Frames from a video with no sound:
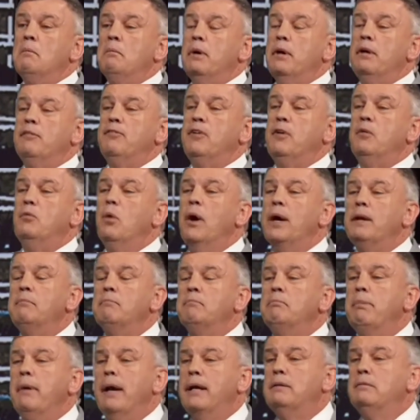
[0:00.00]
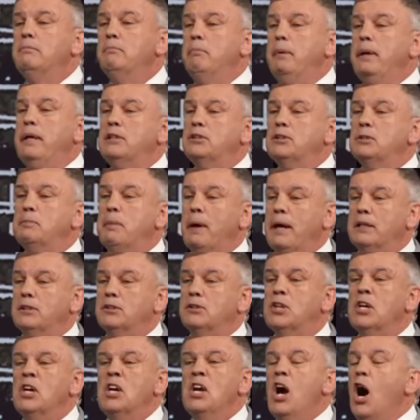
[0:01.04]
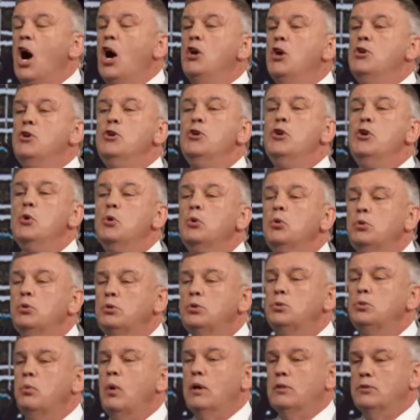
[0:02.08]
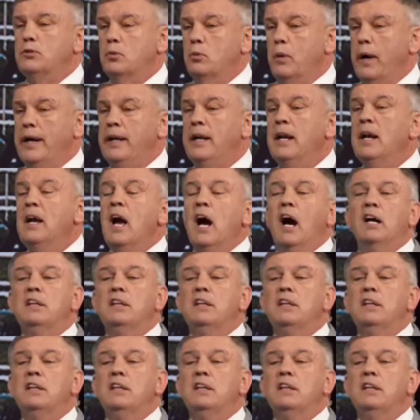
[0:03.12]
But if he went and beat Spence, a huge welterweight,